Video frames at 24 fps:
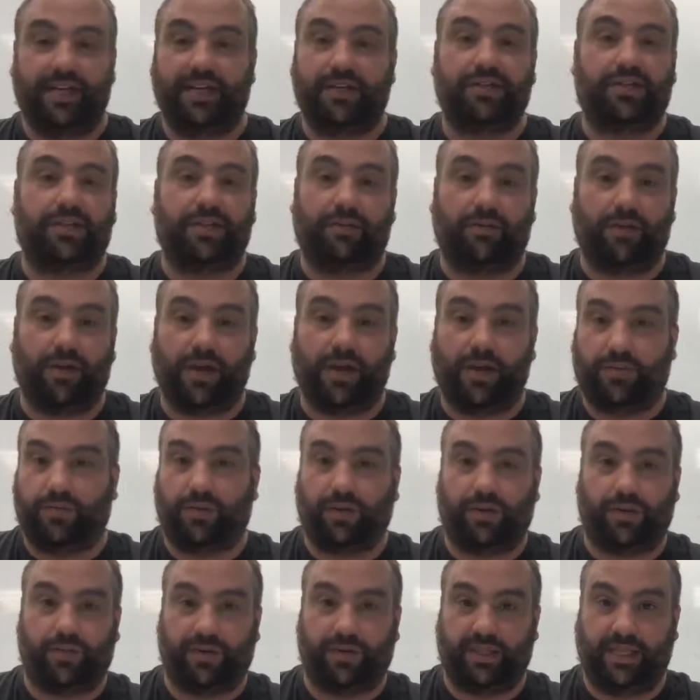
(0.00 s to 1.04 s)
Each their own,
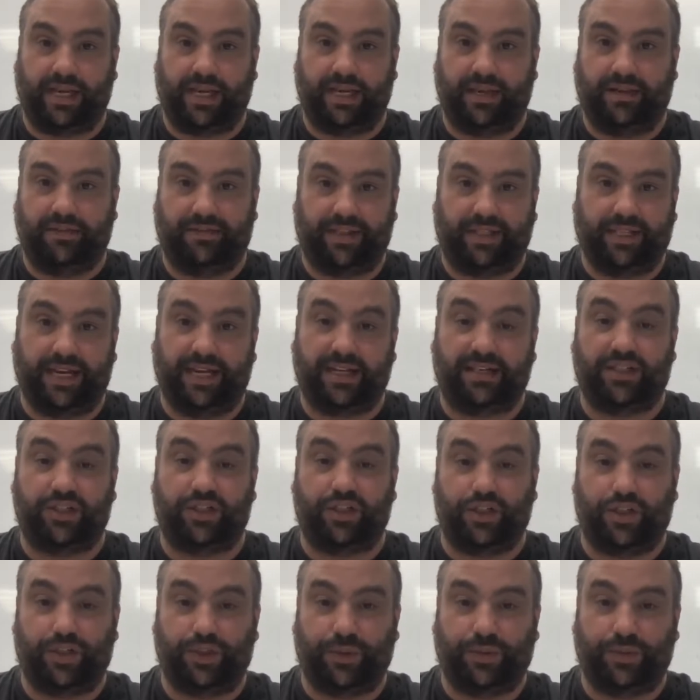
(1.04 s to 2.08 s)
what they ever like to
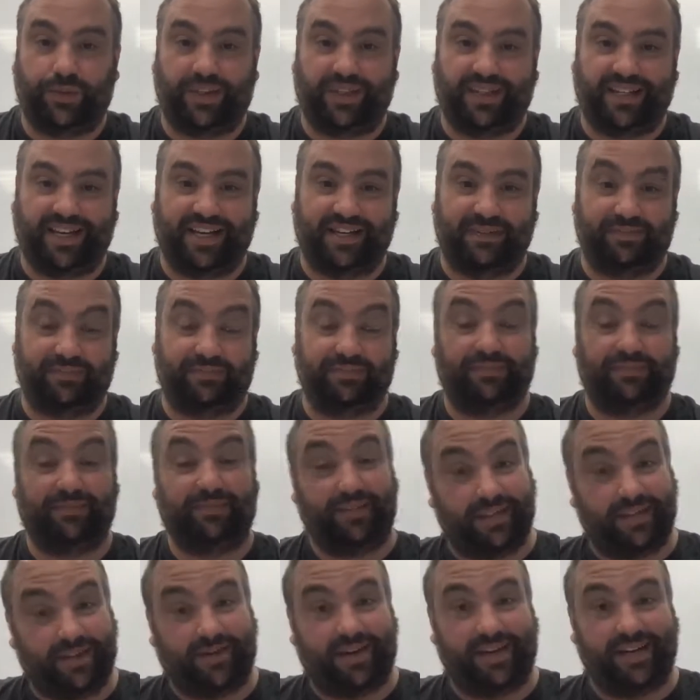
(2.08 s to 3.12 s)
do with
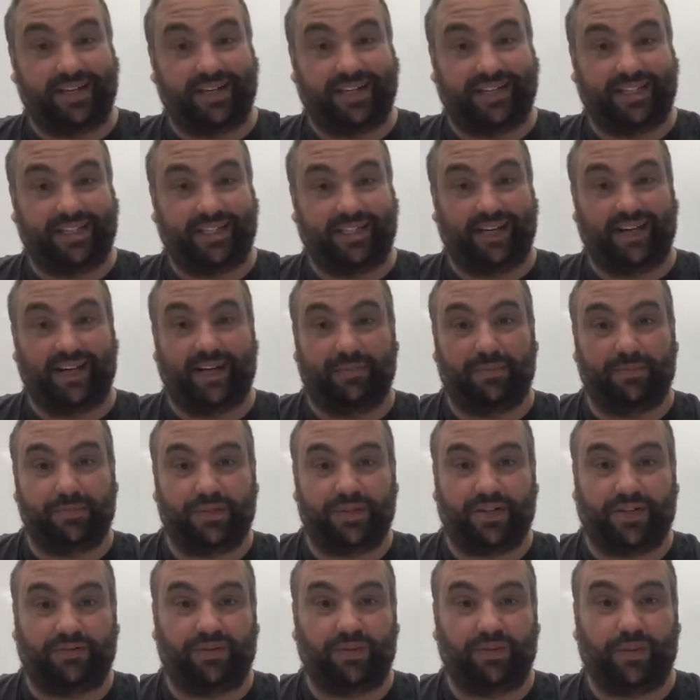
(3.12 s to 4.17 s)
their editing
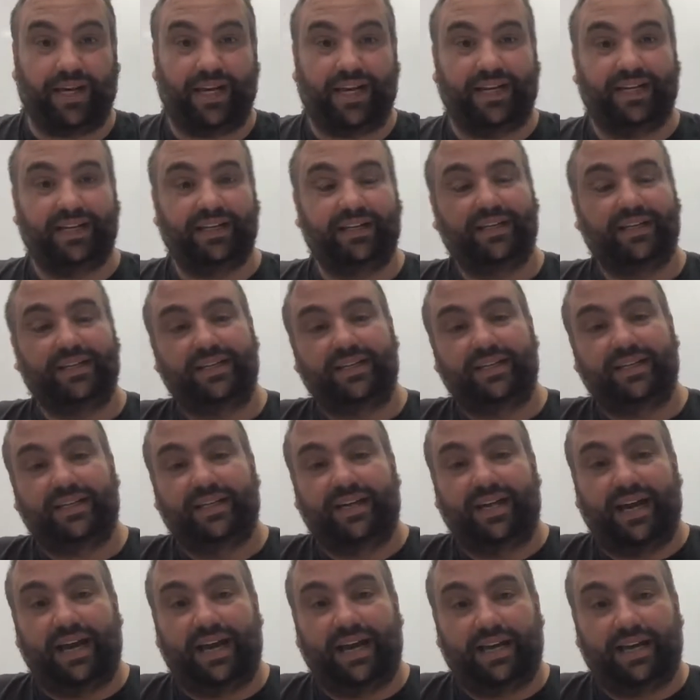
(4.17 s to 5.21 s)
software.
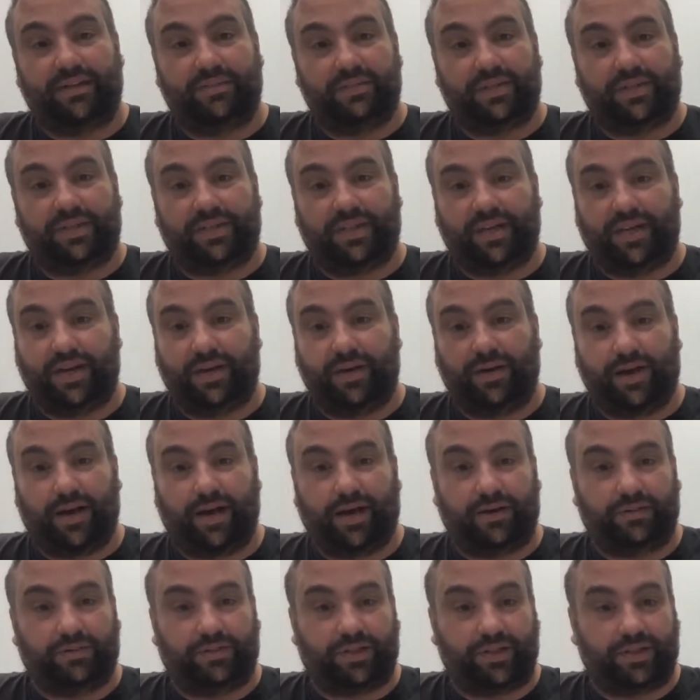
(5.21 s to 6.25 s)
So
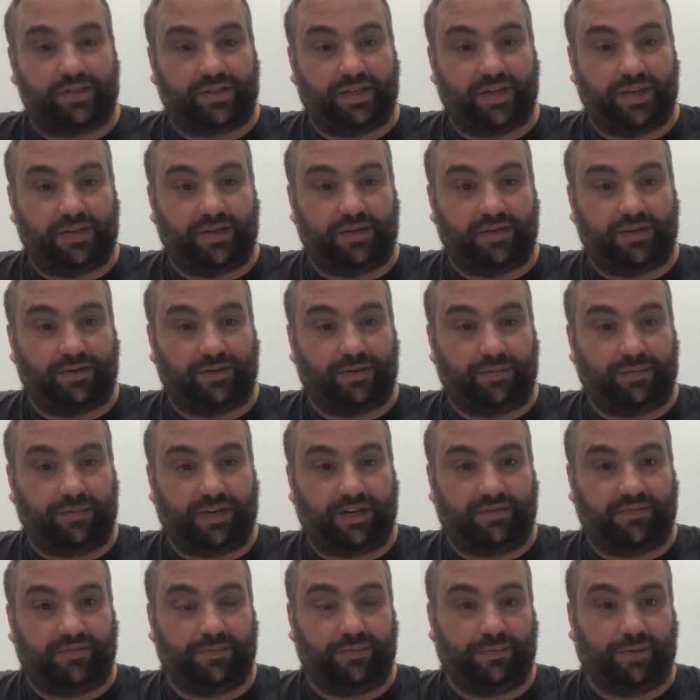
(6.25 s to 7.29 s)
I'll just go through a
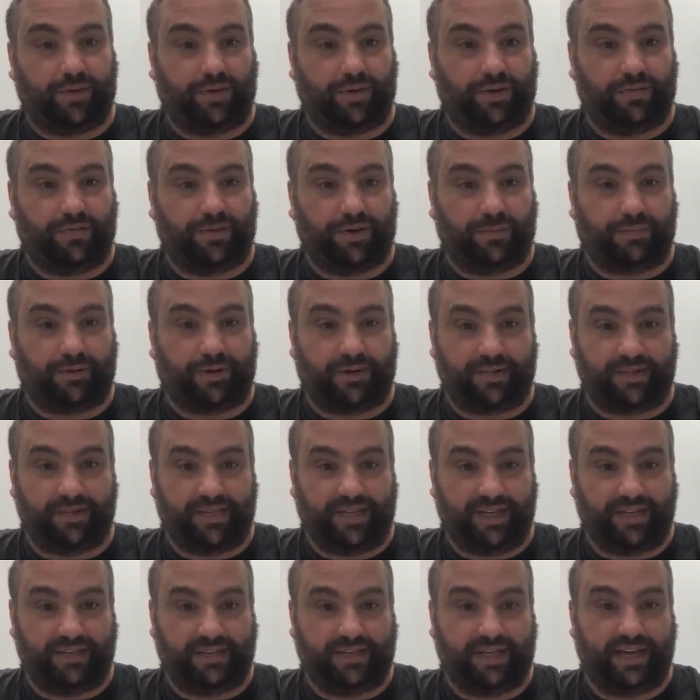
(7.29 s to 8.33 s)
bit of more of the
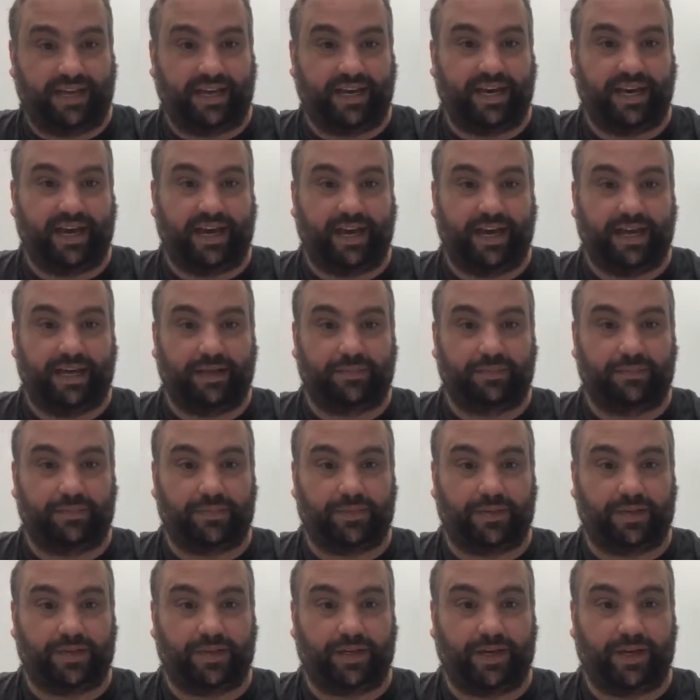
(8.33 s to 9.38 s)
process here.
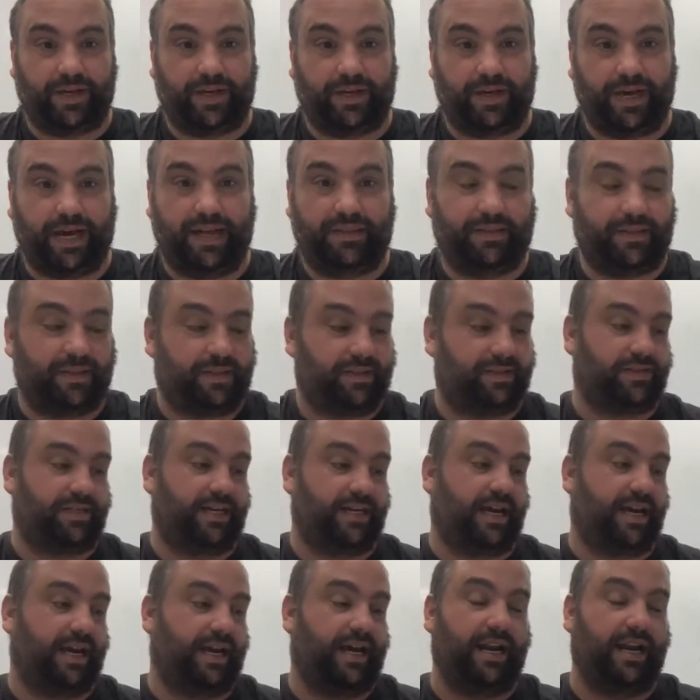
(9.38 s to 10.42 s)
So at the
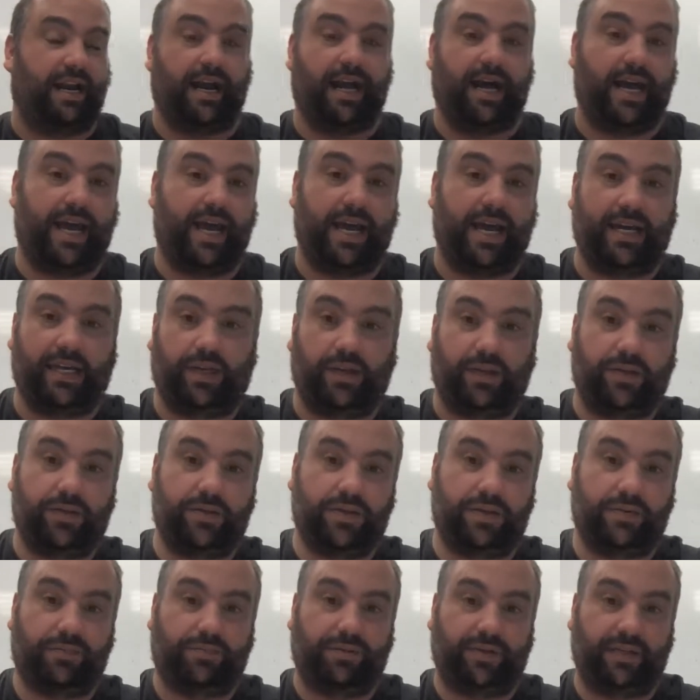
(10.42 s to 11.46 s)
start, I
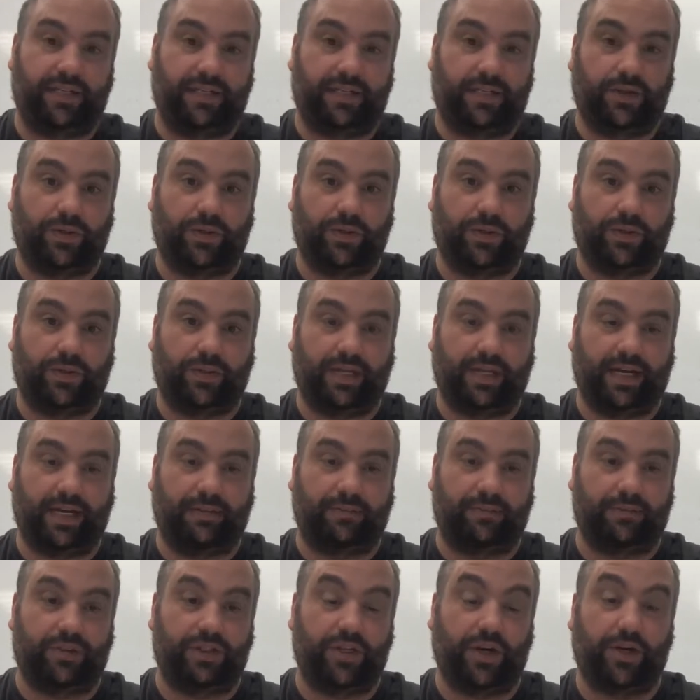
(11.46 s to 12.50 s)
used a pretty
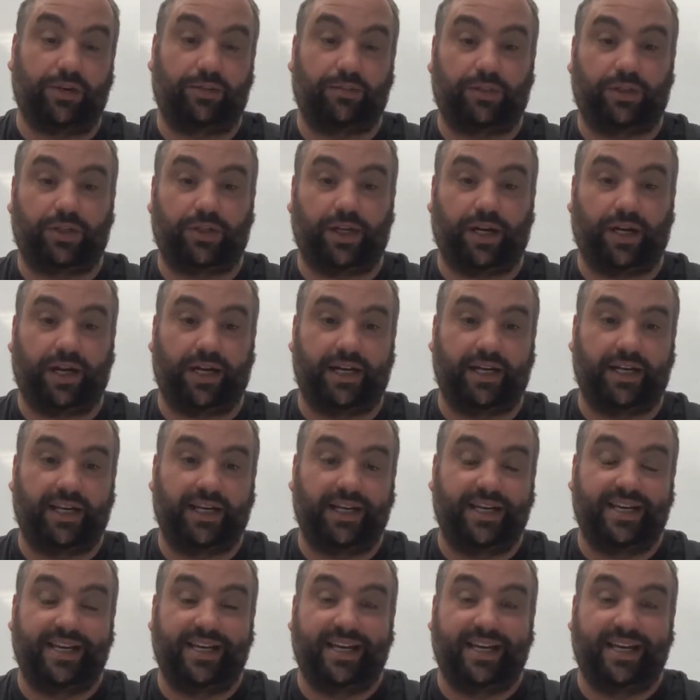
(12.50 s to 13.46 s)
cool dome shot,